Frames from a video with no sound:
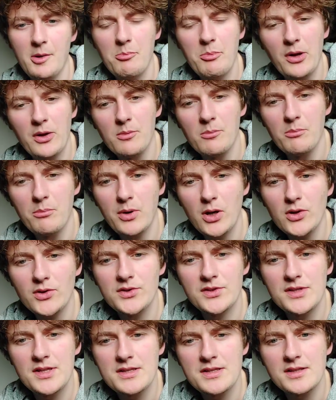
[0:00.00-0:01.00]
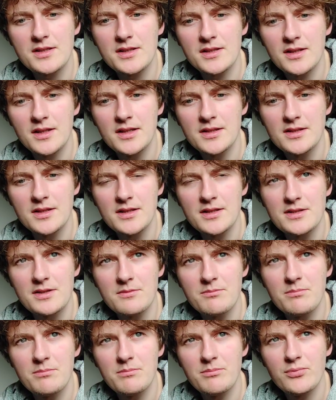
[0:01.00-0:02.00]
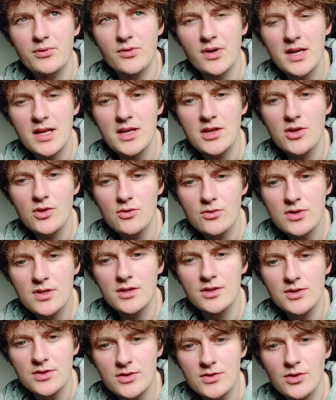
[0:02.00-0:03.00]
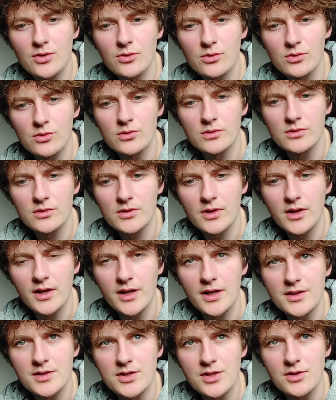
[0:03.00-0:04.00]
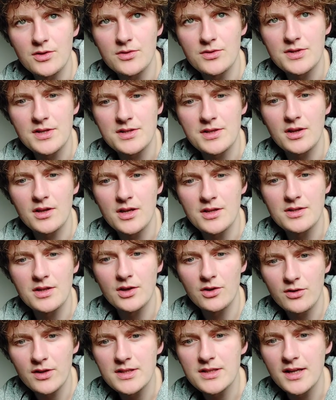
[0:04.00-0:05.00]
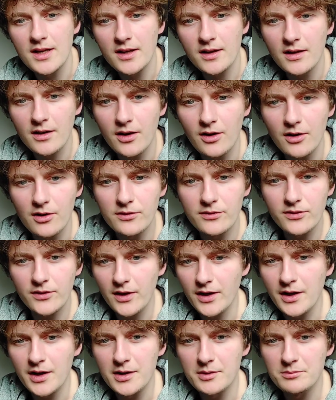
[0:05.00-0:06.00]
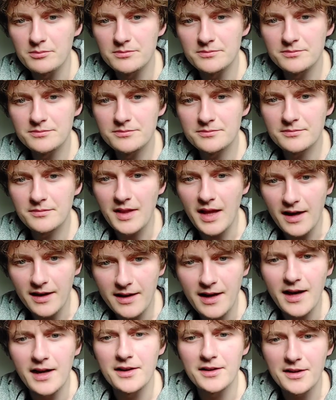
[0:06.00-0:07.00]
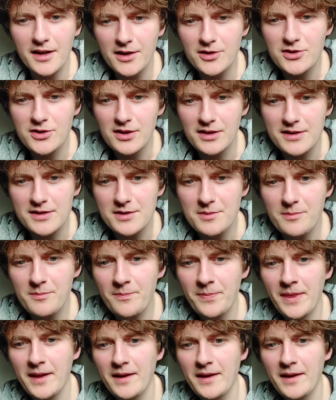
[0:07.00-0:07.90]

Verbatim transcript: But Bond is a is, is a pretty useless tool uh, to use as a, as a critic of um, that kind of nationalism.